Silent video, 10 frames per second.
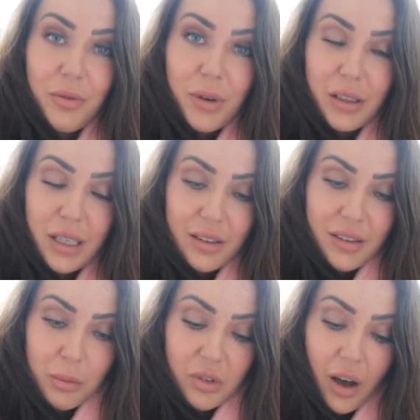fill in
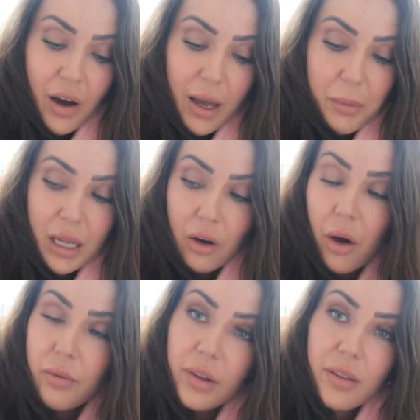some time and
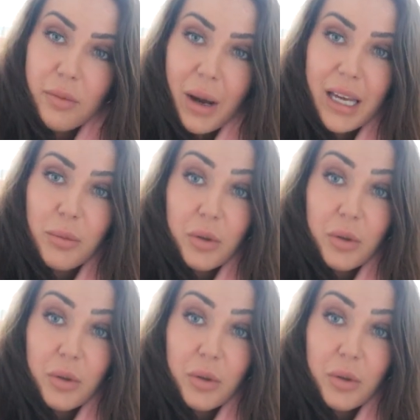hopefully the rain